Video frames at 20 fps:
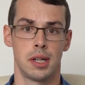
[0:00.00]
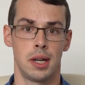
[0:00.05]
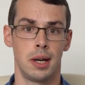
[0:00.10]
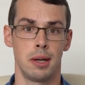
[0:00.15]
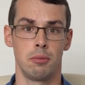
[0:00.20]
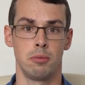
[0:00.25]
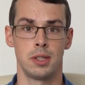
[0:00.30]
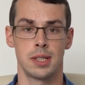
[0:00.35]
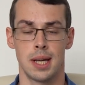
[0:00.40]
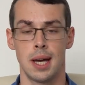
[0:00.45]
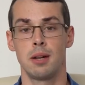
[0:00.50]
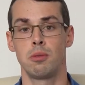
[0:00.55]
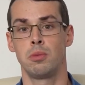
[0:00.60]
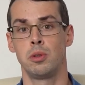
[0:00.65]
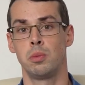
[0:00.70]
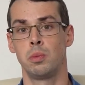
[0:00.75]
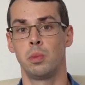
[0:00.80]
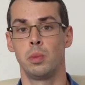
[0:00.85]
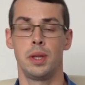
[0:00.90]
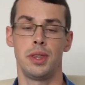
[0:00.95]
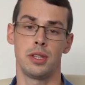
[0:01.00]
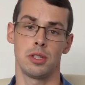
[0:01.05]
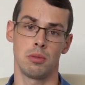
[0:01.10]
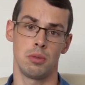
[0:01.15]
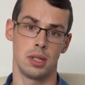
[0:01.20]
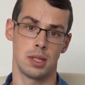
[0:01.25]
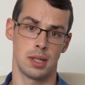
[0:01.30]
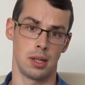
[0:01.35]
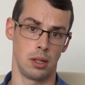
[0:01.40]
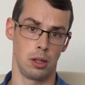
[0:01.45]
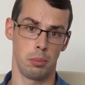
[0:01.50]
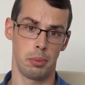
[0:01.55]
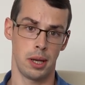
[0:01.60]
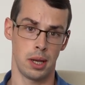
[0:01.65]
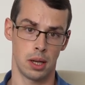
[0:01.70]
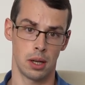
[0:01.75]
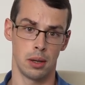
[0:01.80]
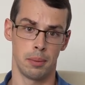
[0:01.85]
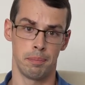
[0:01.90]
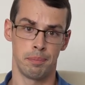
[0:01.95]
time town where there's only a single
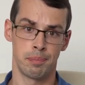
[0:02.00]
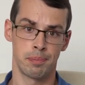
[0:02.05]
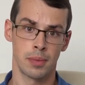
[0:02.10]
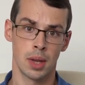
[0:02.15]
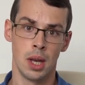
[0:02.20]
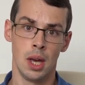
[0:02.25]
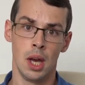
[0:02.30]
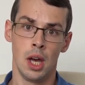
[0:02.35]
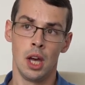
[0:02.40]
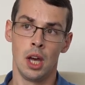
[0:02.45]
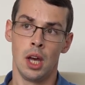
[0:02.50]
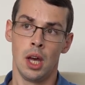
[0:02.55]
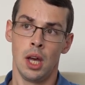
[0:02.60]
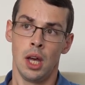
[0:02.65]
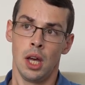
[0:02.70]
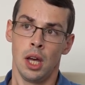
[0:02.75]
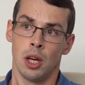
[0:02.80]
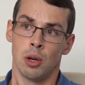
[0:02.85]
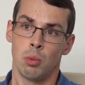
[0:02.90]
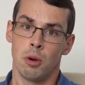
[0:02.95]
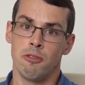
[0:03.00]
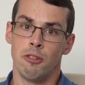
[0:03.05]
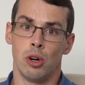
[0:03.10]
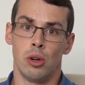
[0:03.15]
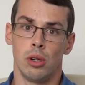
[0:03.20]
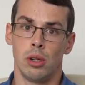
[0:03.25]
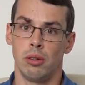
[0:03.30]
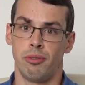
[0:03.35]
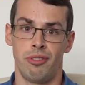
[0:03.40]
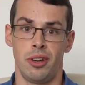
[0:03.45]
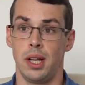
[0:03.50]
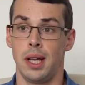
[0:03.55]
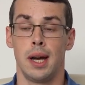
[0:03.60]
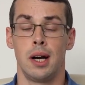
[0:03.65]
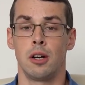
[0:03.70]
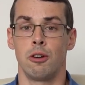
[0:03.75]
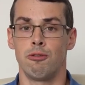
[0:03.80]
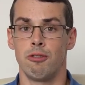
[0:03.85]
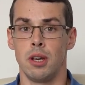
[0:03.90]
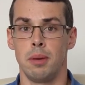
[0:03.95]
baker. We were all fairly
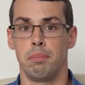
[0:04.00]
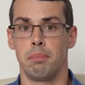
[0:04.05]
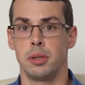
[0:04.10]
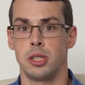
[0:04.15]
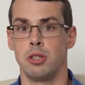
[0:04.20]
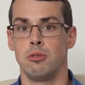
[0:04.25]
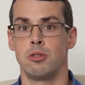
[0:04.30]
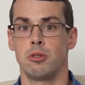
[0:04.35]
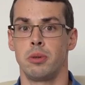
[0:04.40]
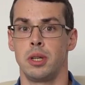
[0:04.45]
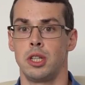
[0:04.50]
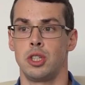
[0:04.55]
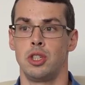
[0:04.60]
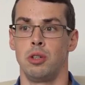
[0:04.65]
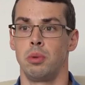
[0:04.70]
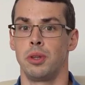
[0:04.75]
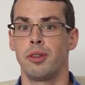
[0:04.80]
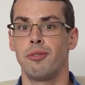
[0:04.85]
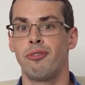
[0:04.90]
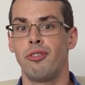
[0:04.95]
hungry, but due to an issue with